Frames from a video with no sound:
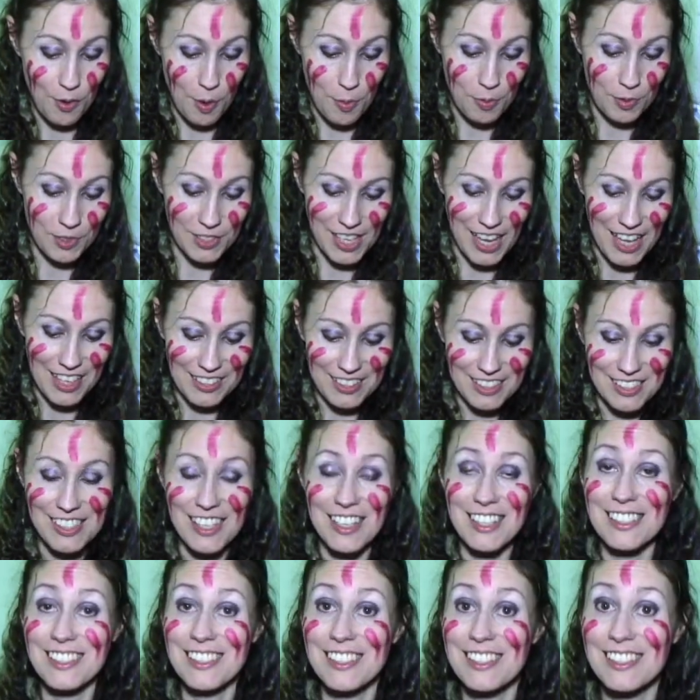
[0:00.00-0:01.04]
represents
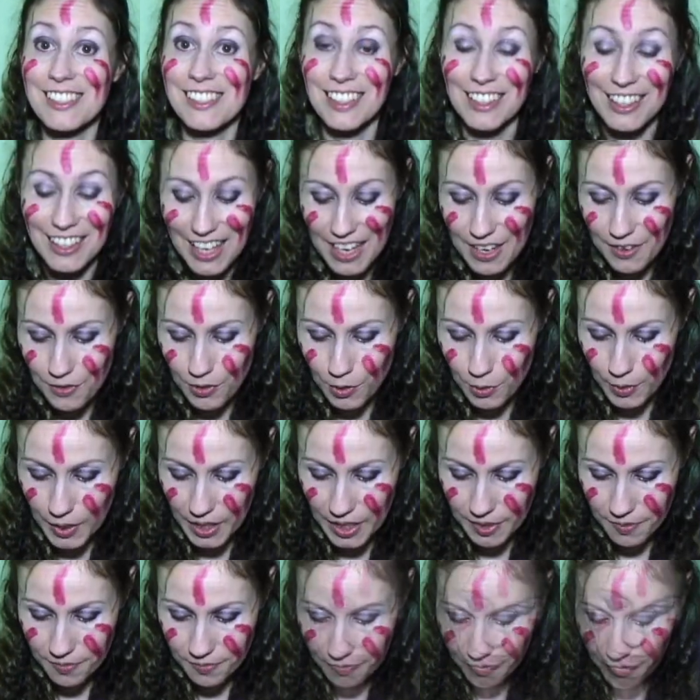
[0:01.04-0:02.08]

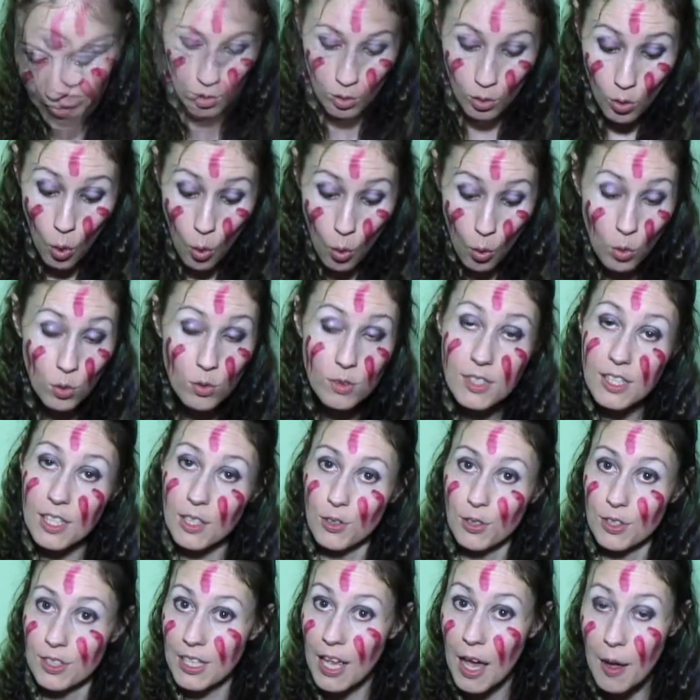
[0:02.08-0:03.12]
slavery, goals that
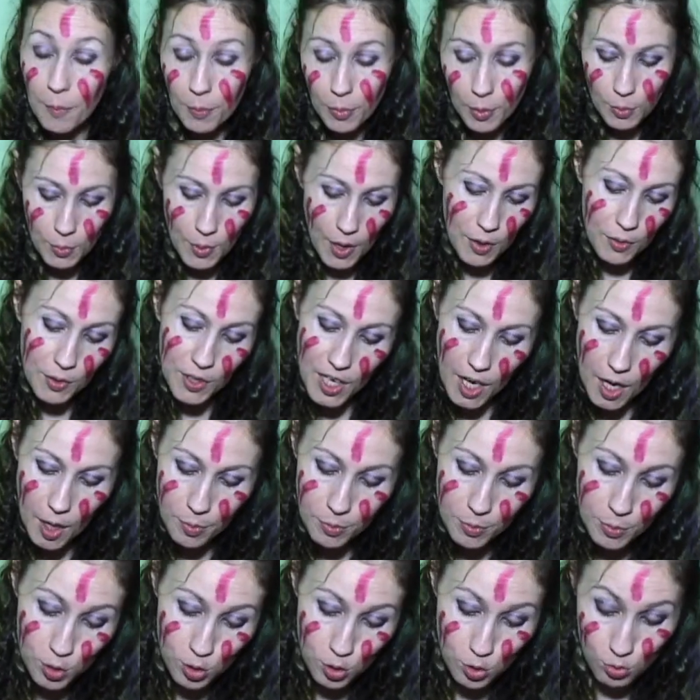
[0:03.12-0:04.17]
are temporarily
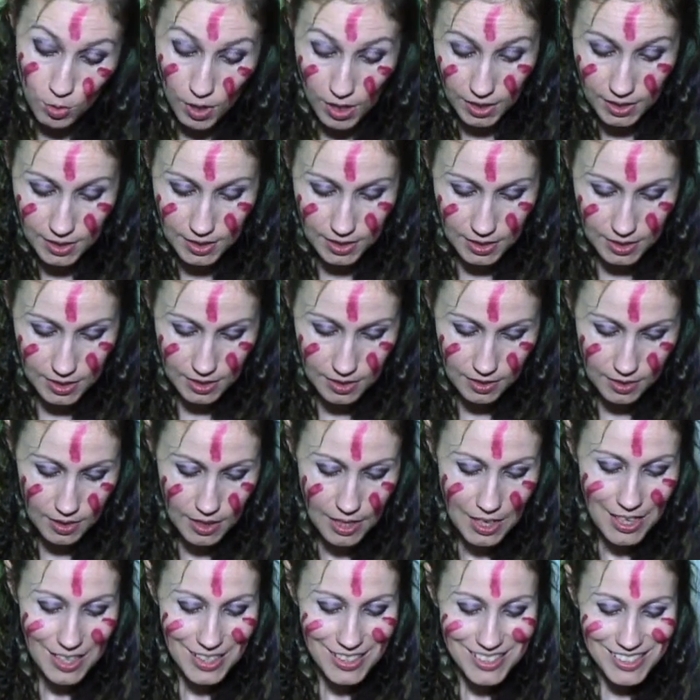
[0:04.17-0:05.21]
obstructed,
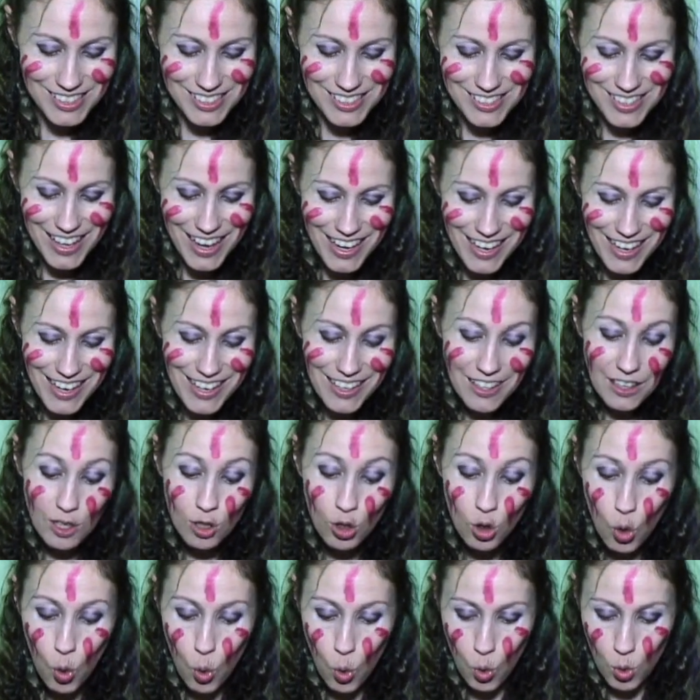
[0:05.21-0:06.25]
staying the
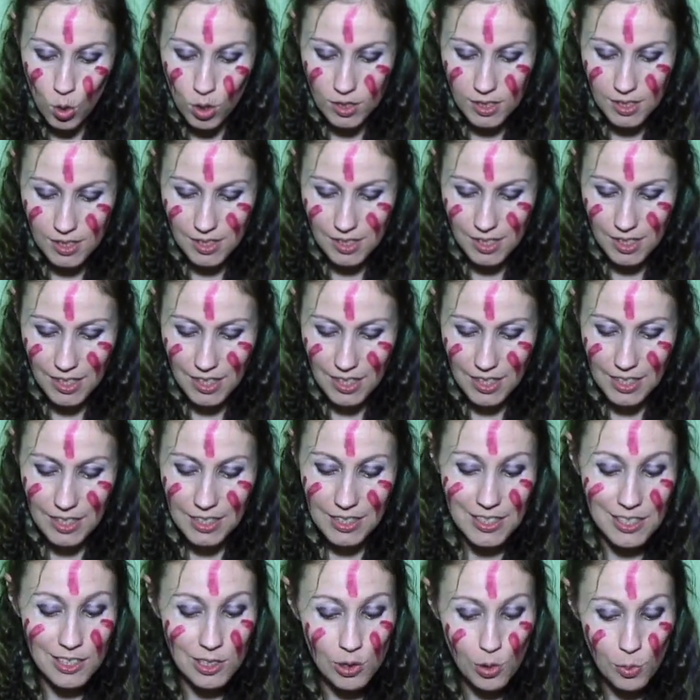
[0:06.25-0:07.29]
course,
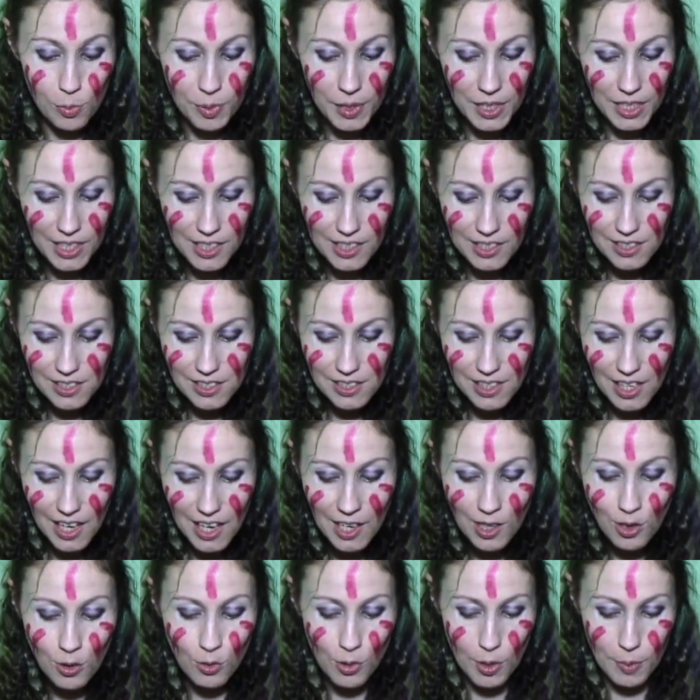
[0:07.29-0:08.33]
disobedience
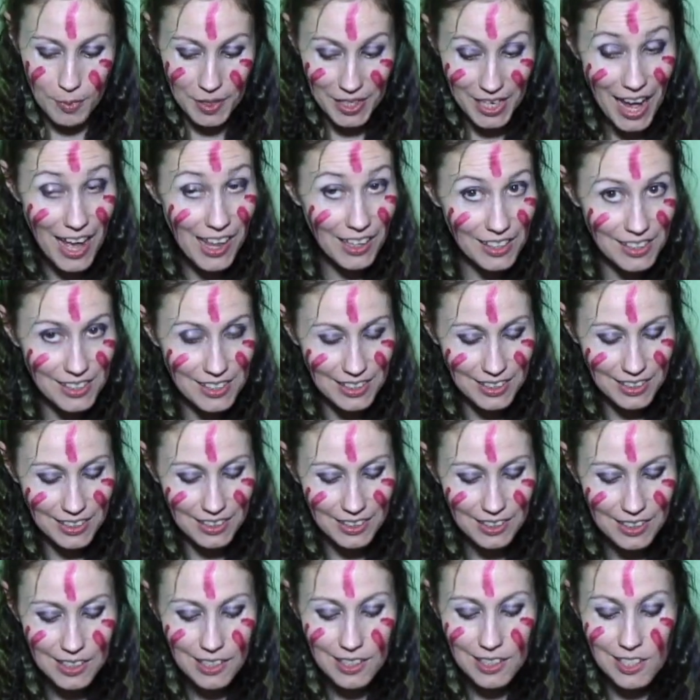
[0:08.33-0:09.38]
and criminality,
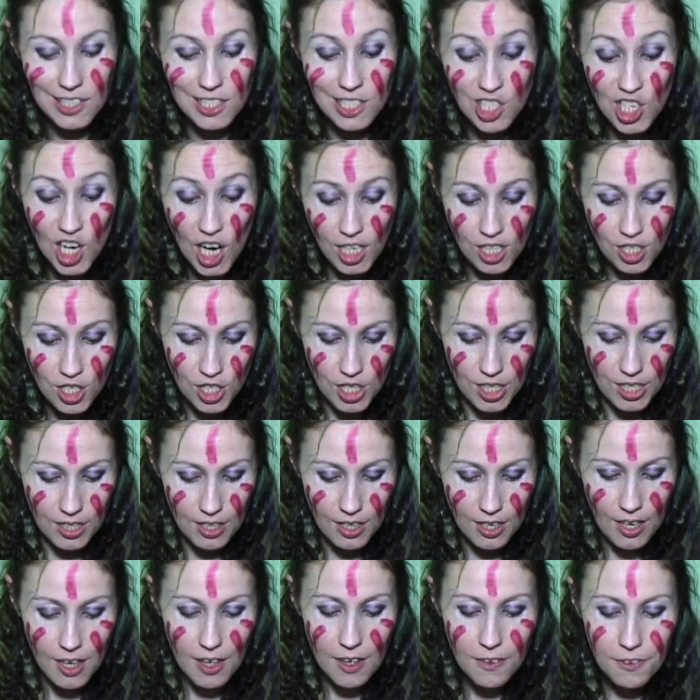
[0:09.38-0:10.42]
dejection,
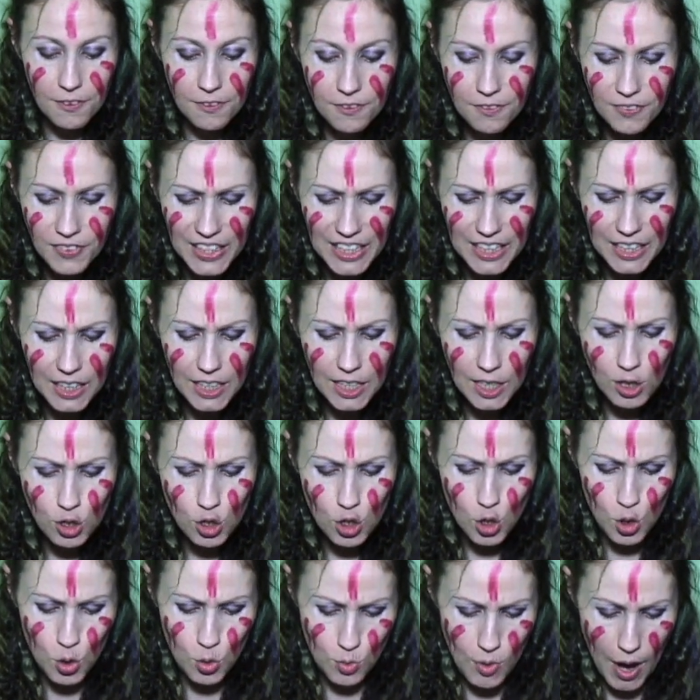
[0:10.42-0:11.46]
feeling
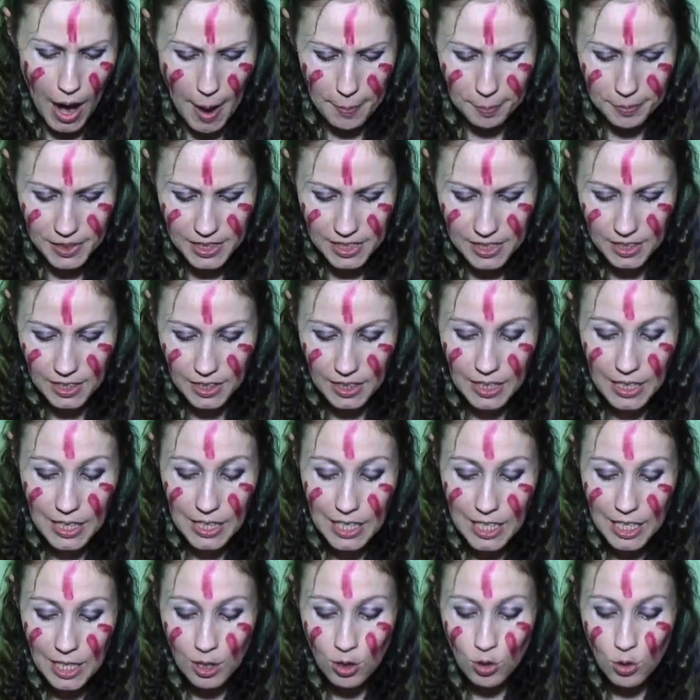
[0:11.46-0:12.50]
trapped,
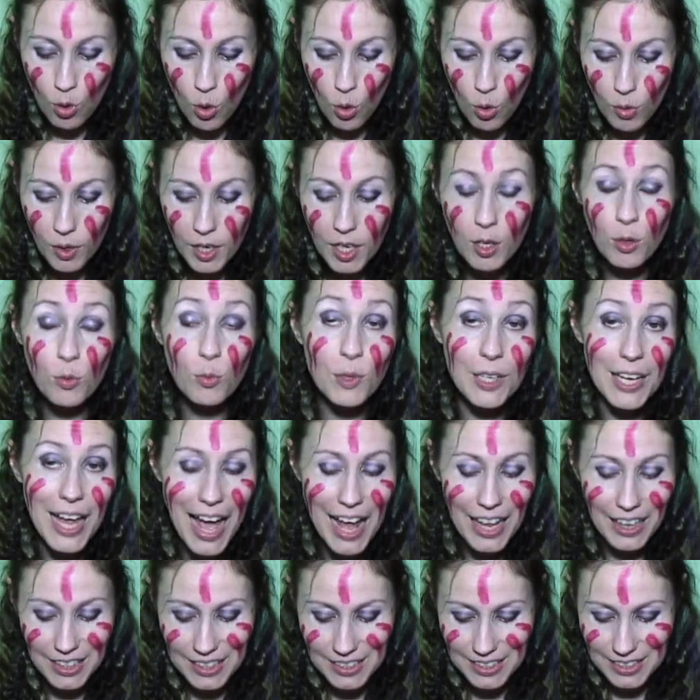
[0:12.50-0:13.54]
ignoring
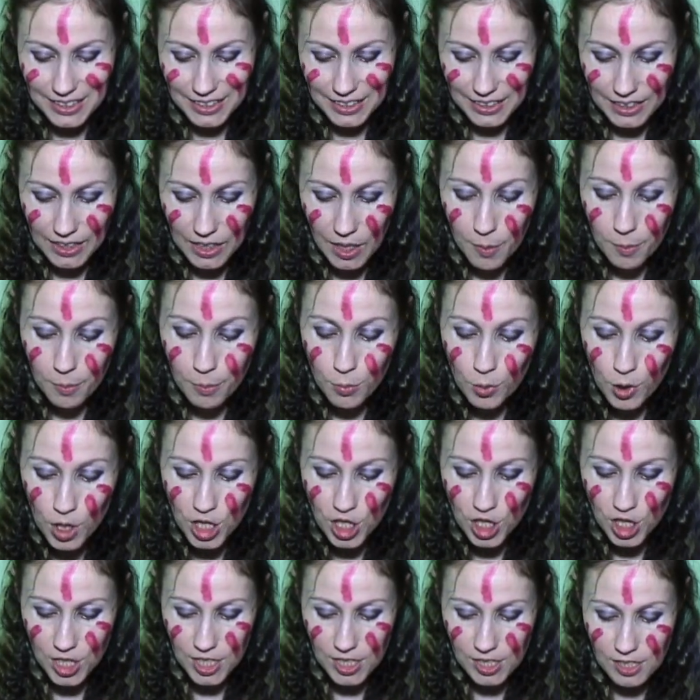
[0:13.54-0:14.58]
reality,
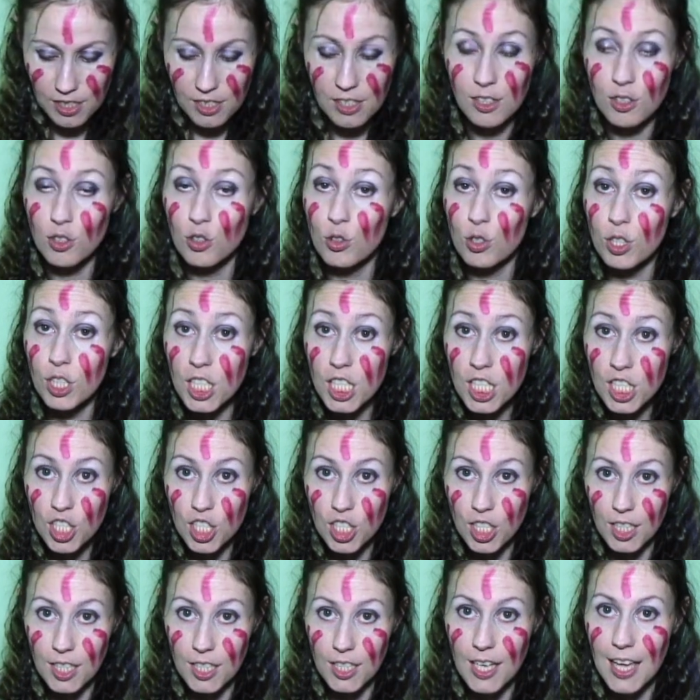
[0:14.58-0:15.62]
prejudice,
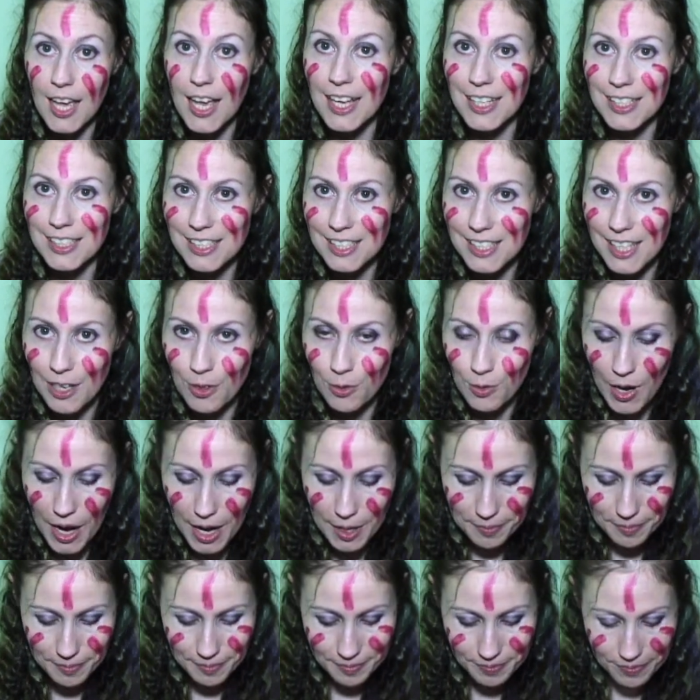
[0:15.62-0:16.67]
tradition, etc.
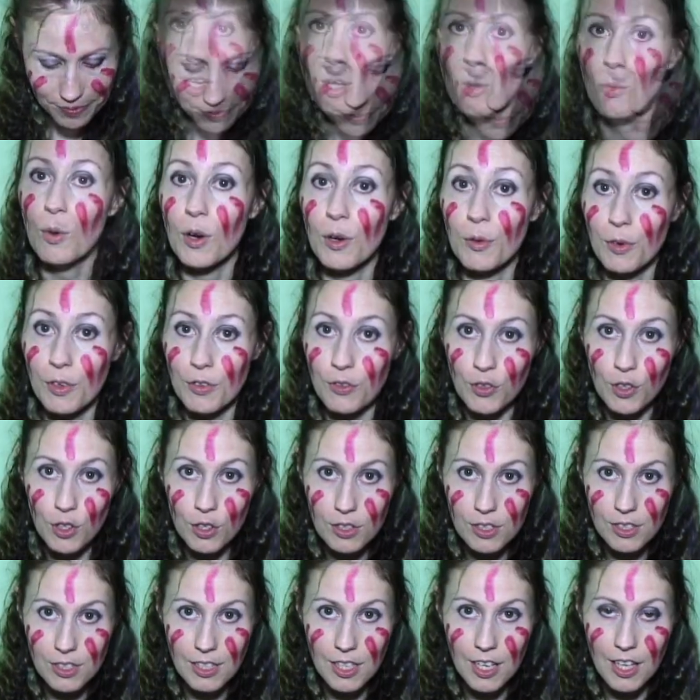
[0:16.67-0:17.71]
When
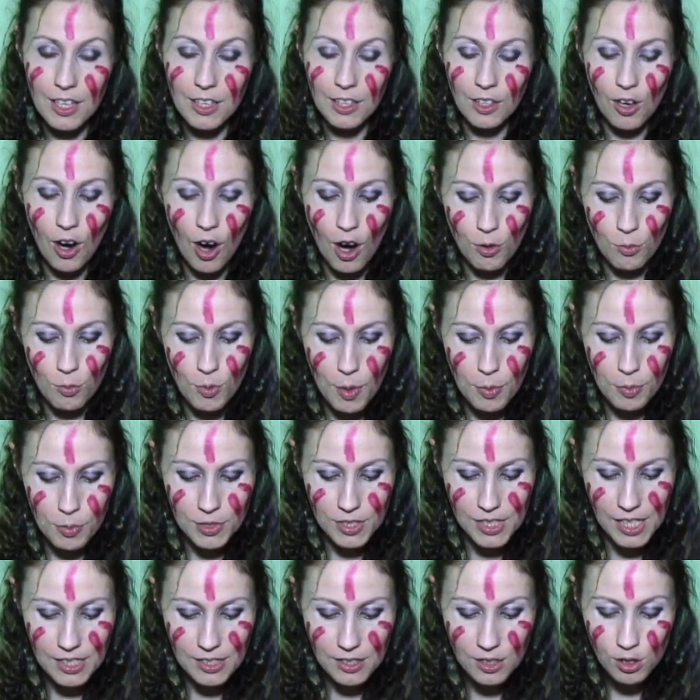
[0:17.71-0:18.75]
reversed, the card
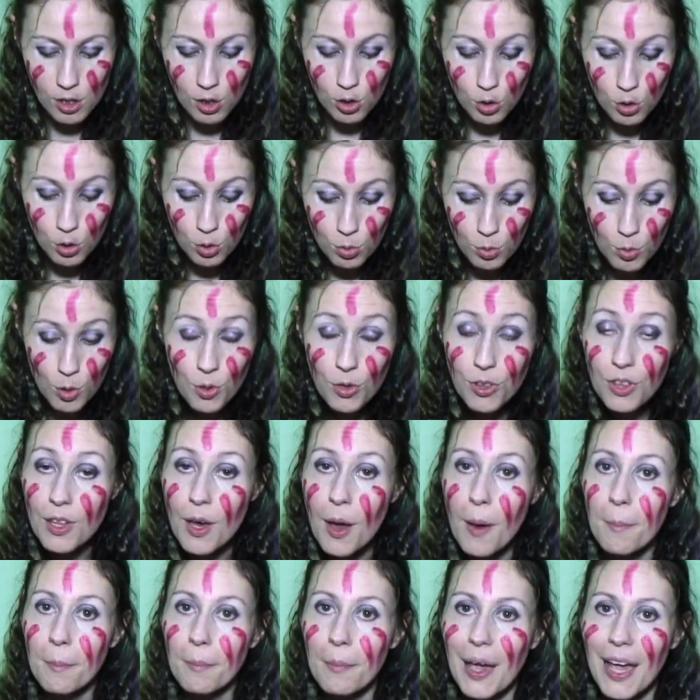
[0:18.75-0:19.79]
represents truth
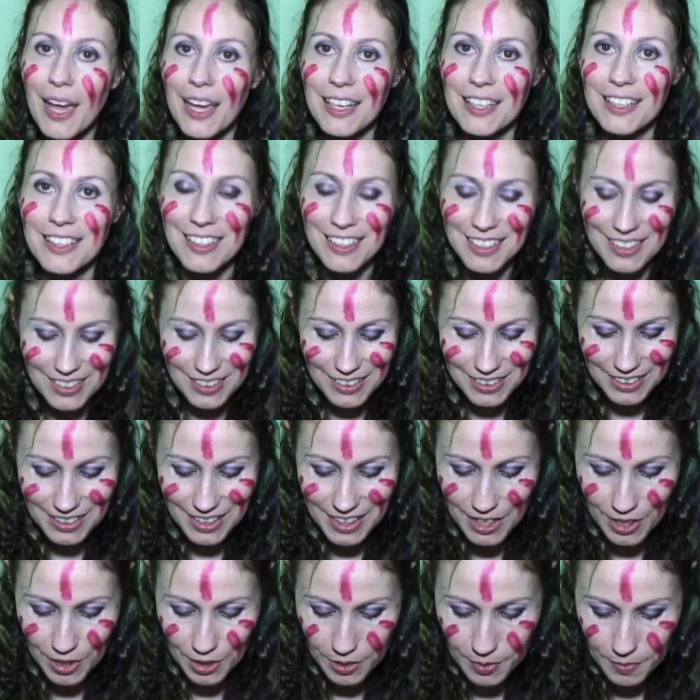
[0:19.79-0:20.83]
made
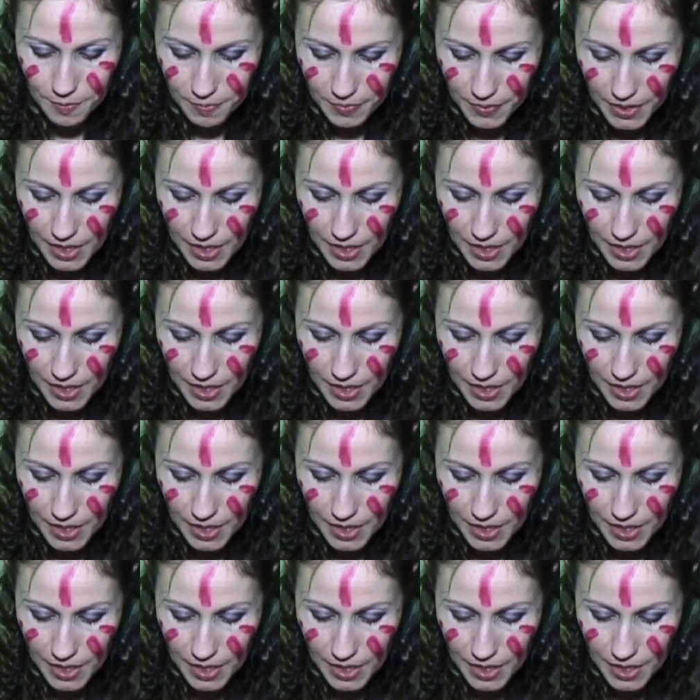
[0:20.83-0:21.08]
clear,